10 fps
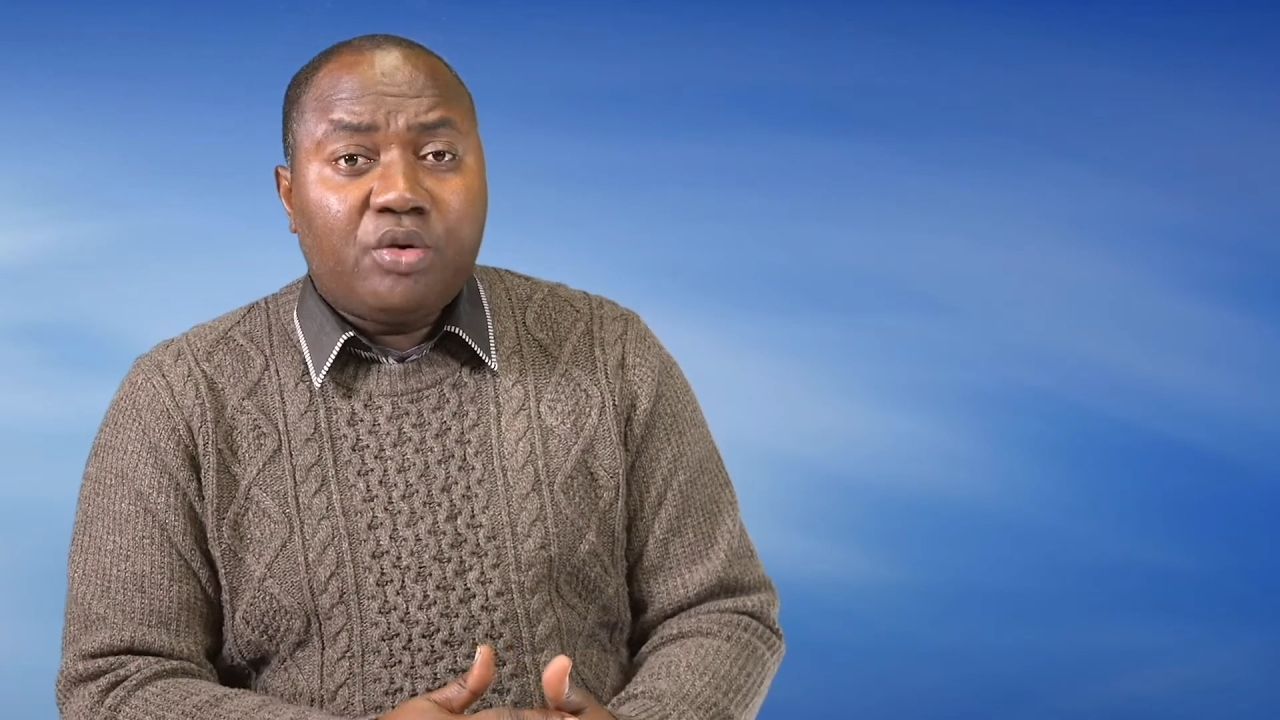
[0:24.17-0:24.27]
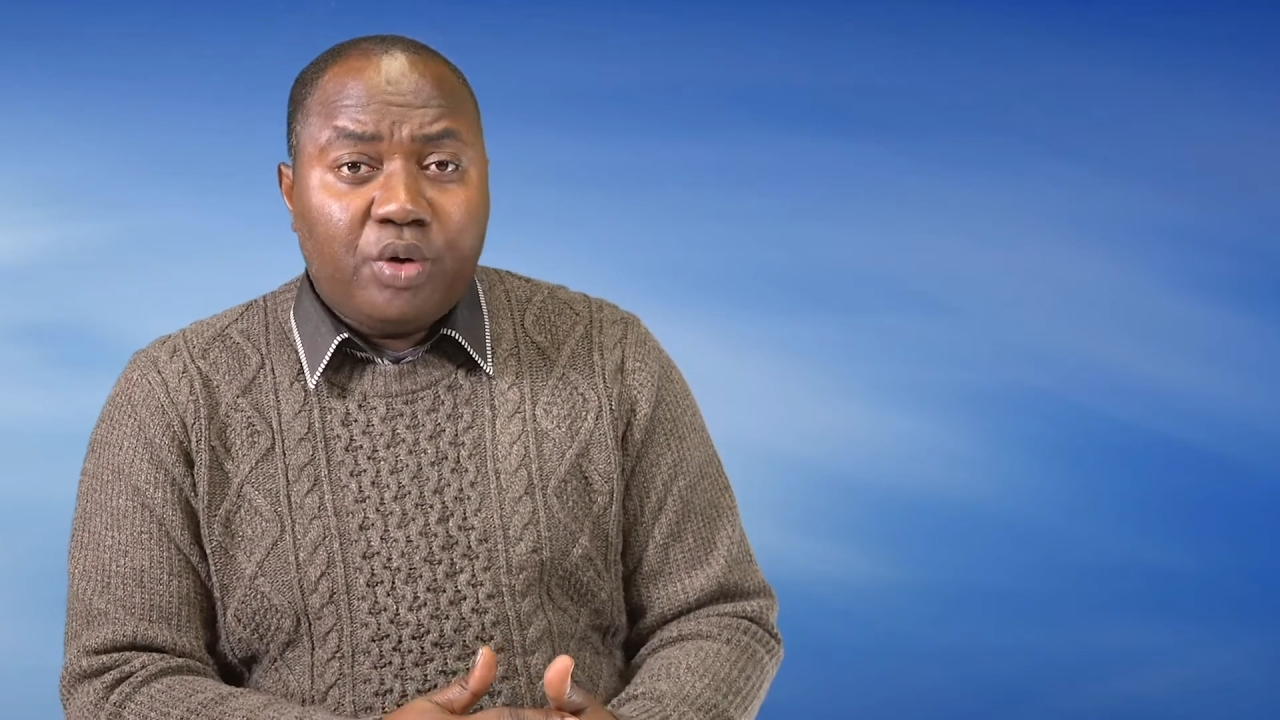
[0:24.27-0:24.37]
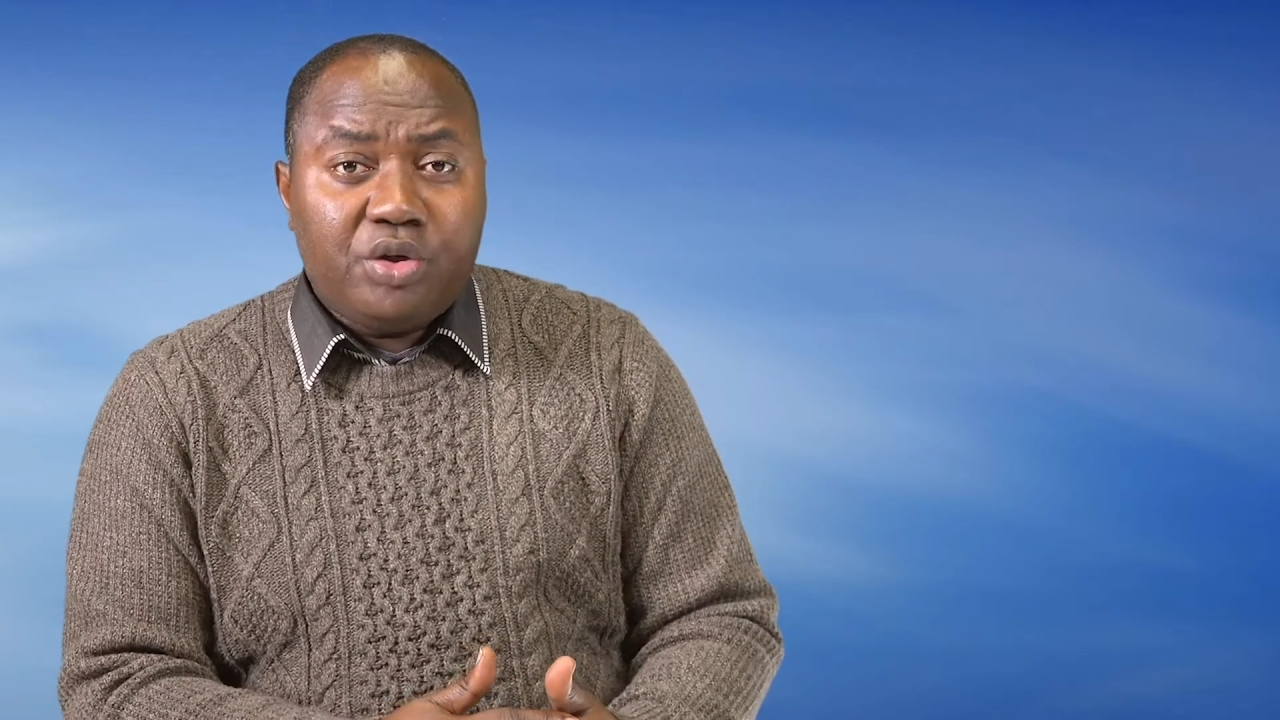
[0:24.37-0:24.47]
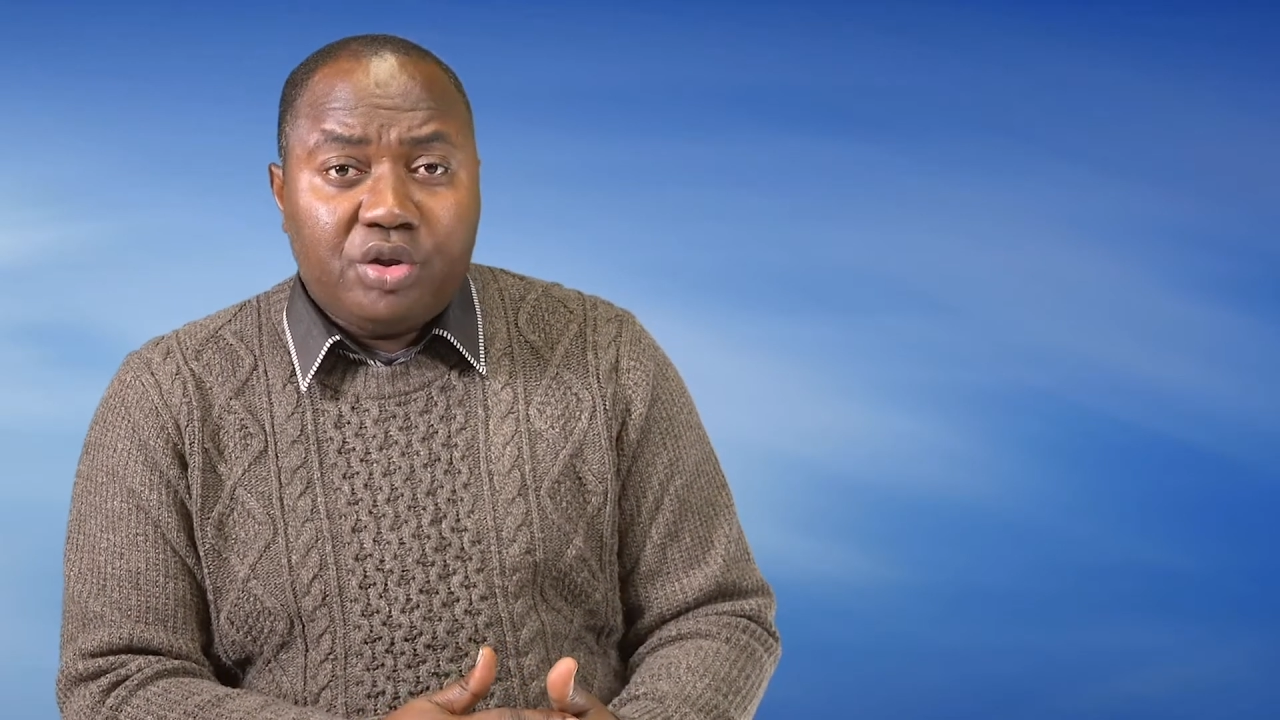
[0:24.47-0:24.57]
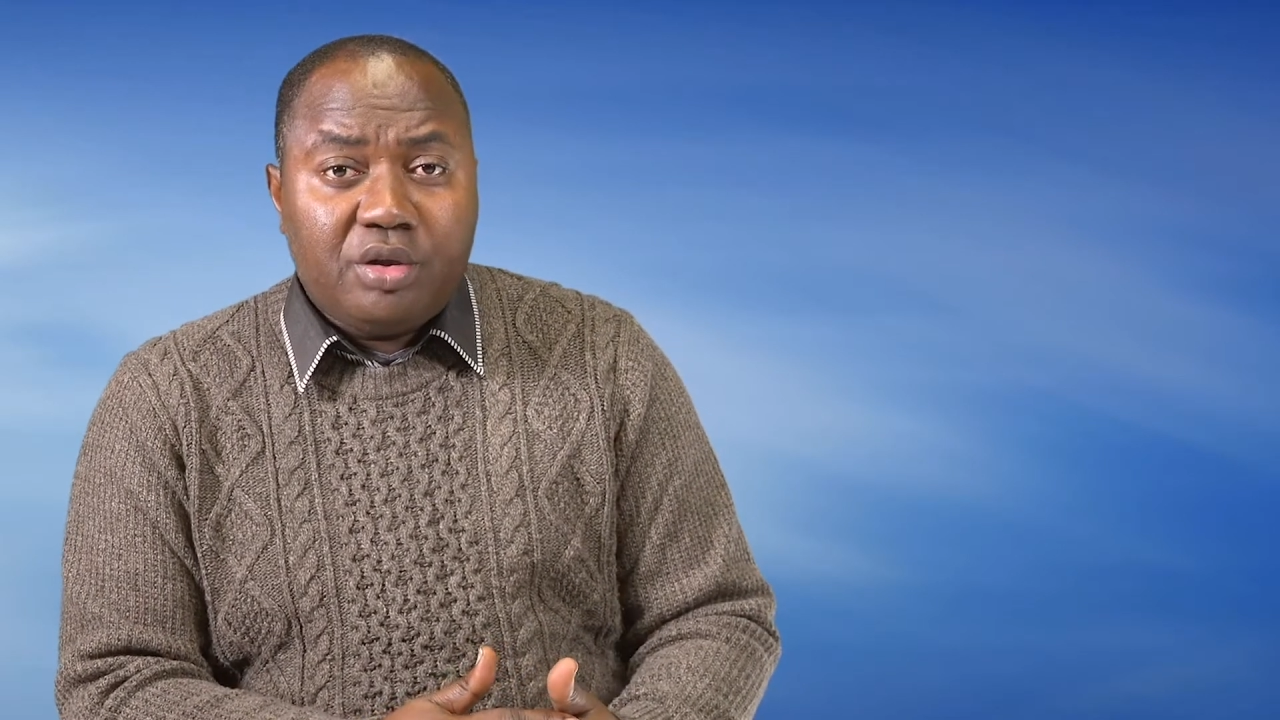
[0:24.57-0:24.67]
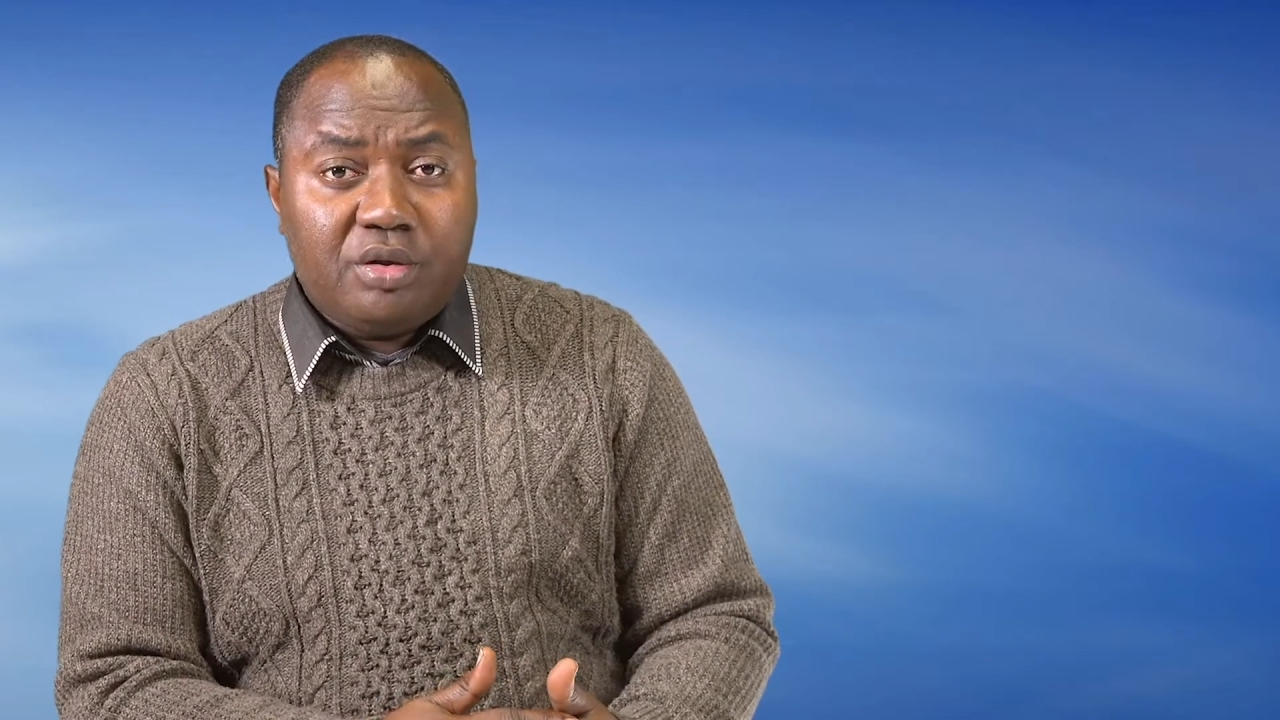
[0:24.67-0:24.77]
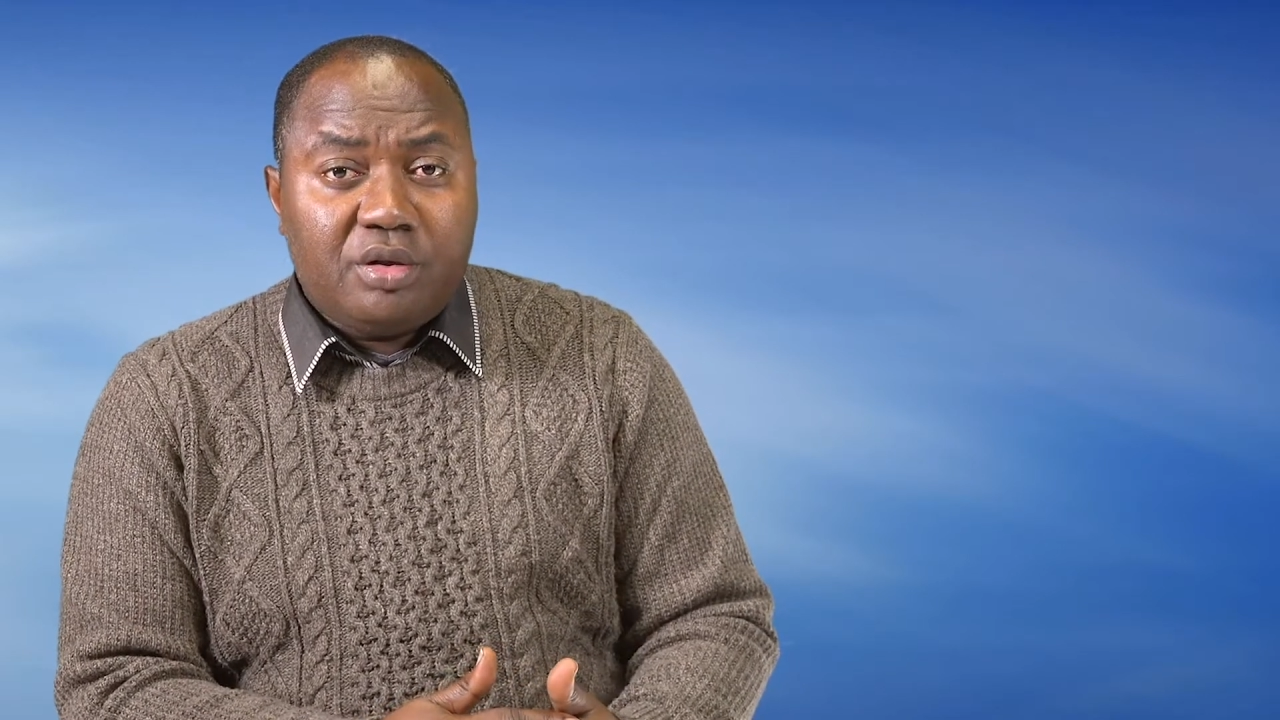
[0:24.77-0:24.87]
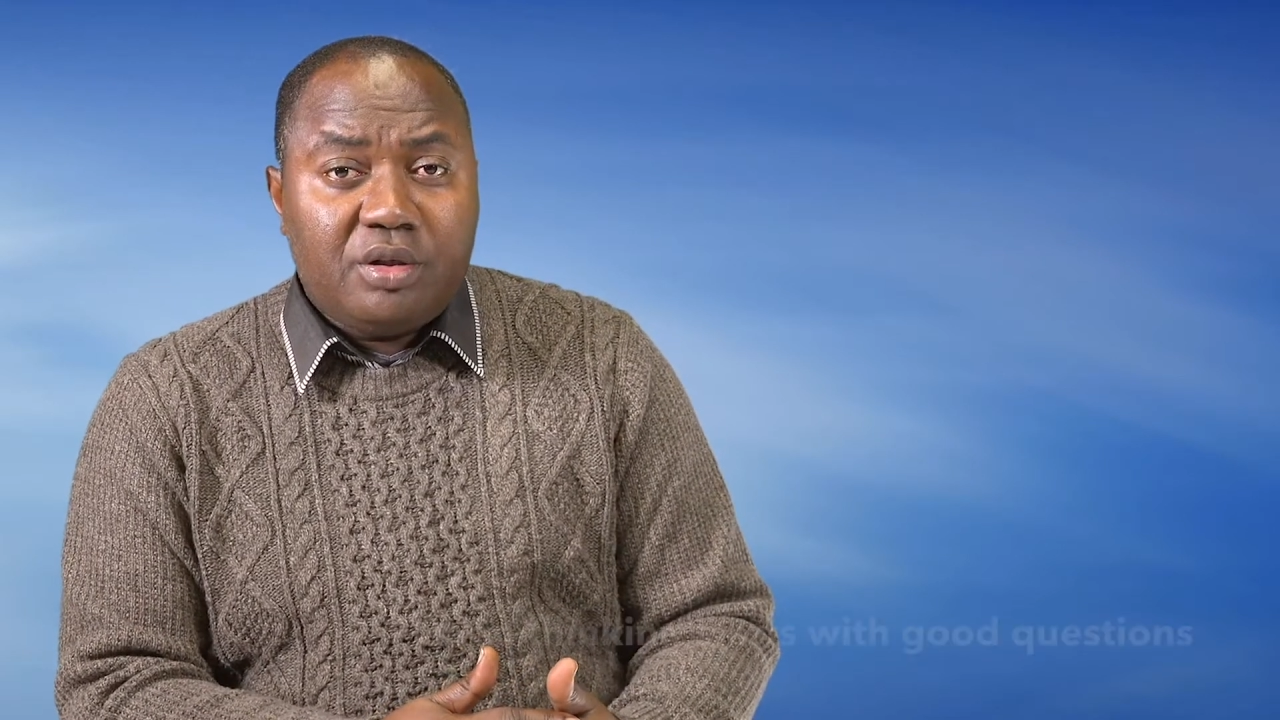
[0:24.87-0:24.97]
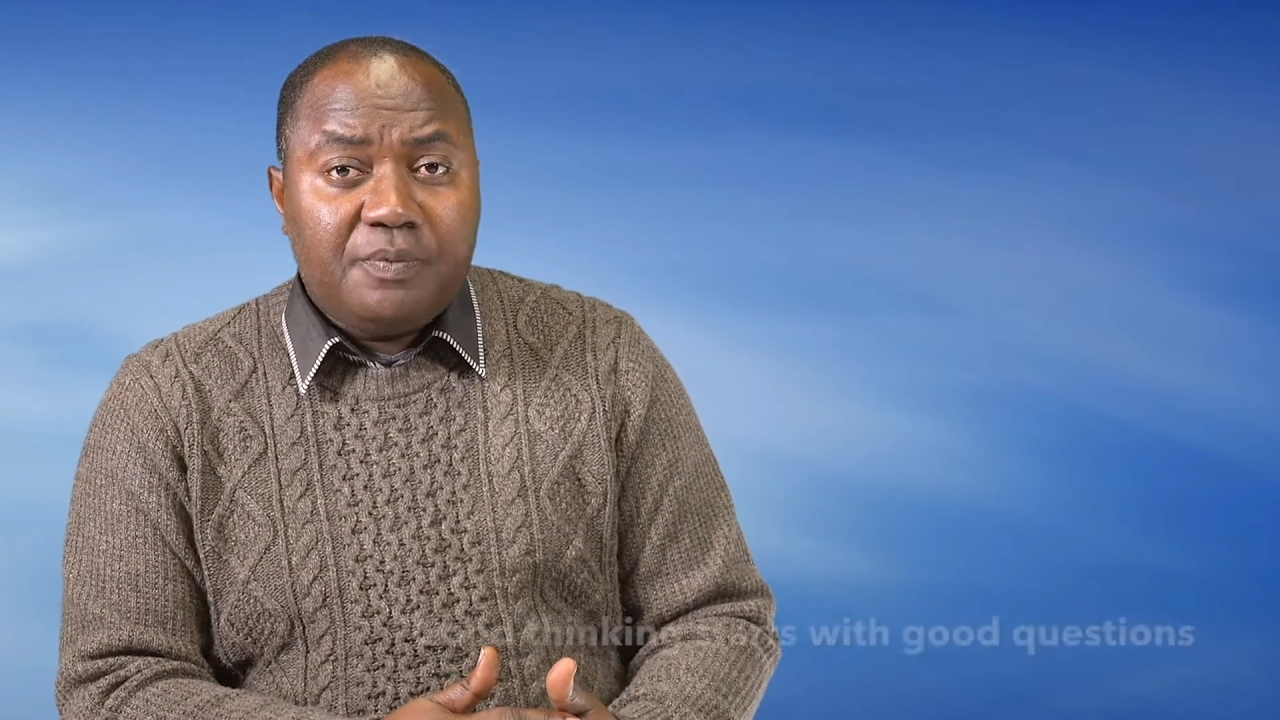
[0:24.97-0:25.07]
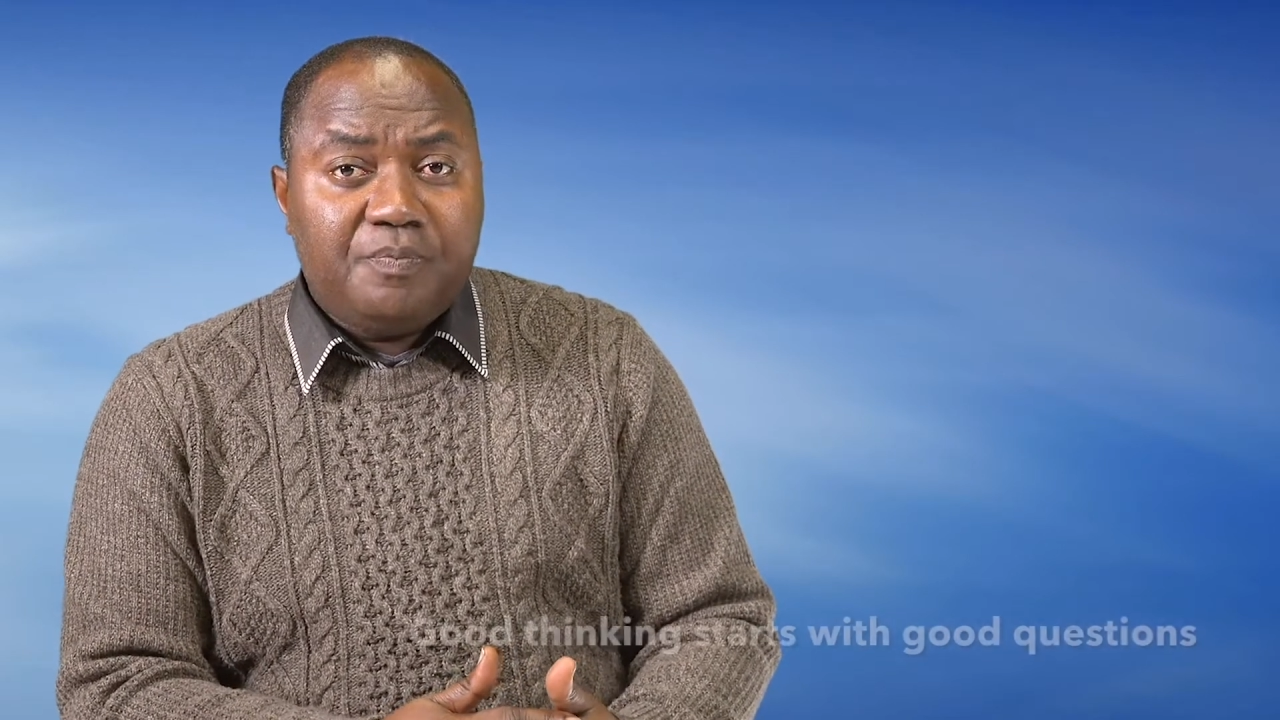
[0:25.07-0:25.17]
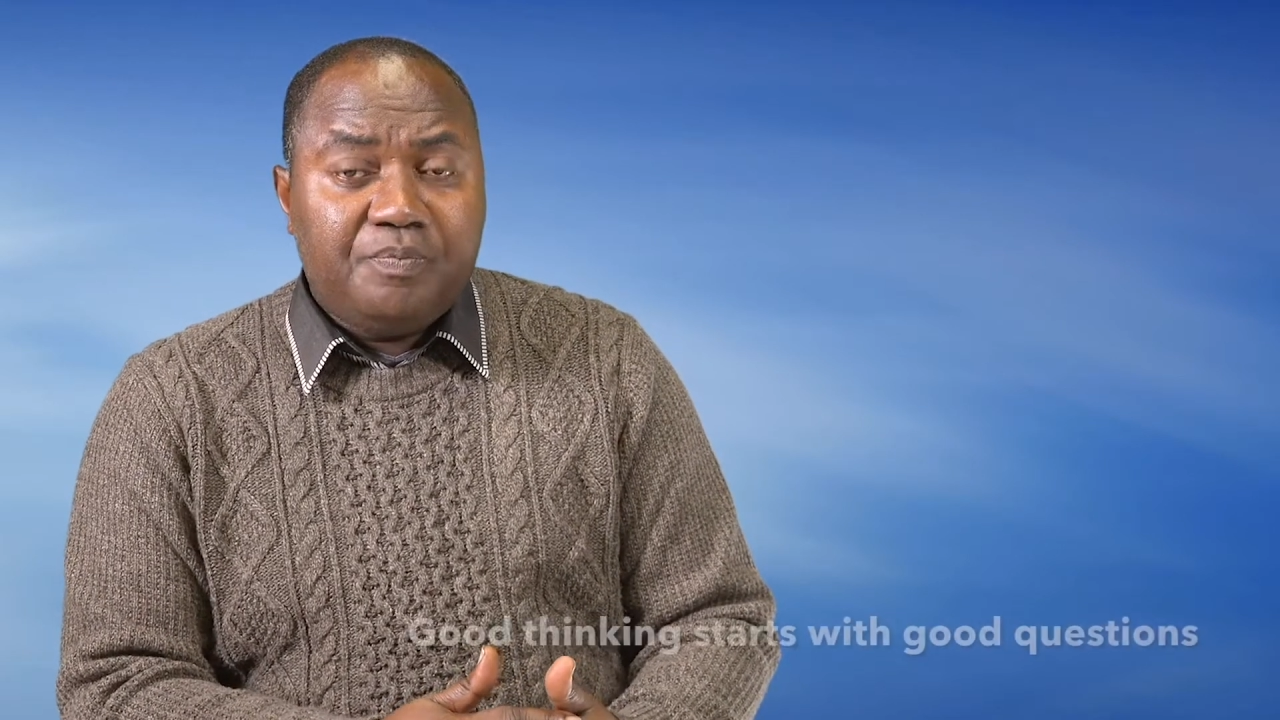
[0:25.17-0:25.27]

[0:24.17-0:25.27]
questions.